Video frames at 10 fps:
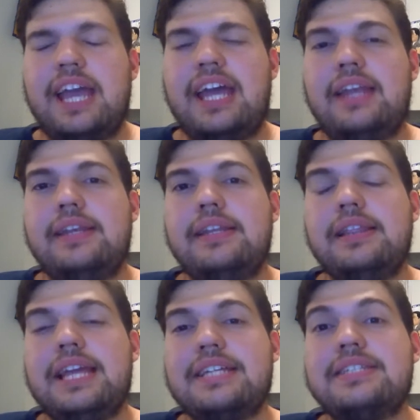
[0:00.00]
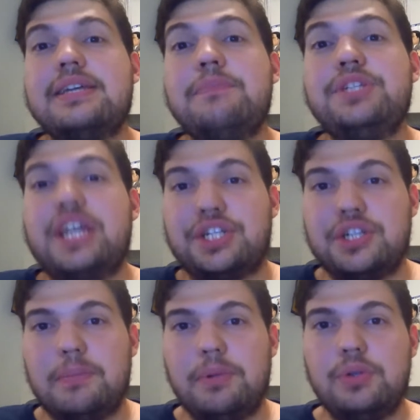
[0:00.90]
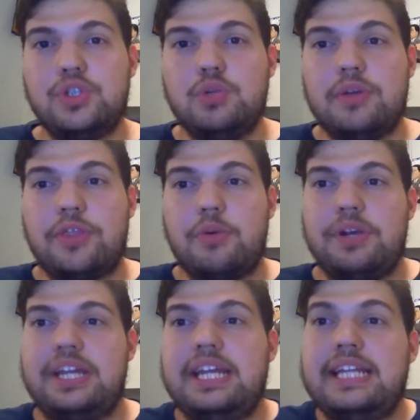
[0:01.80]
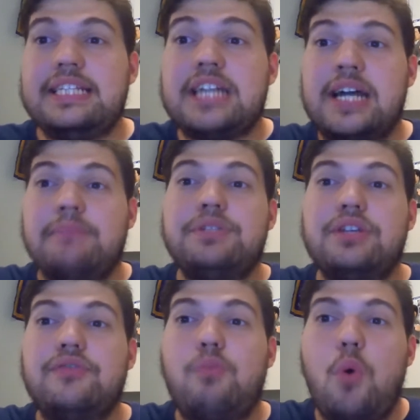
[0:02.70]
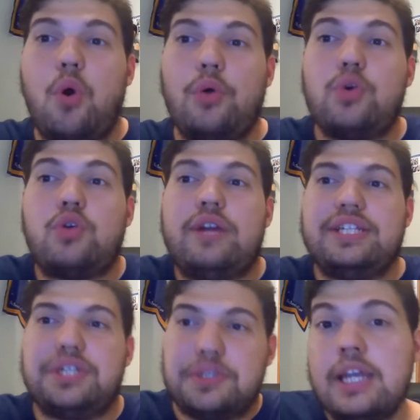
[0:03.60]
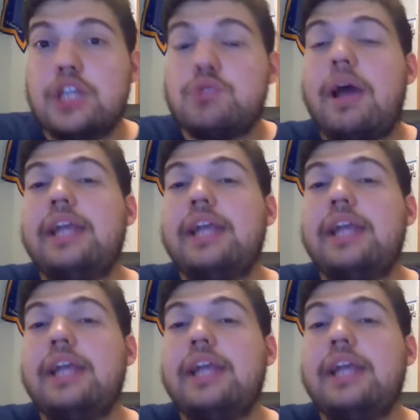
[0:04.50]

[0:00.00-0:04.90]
and less objectionable to authority in times of war or crisis. It's why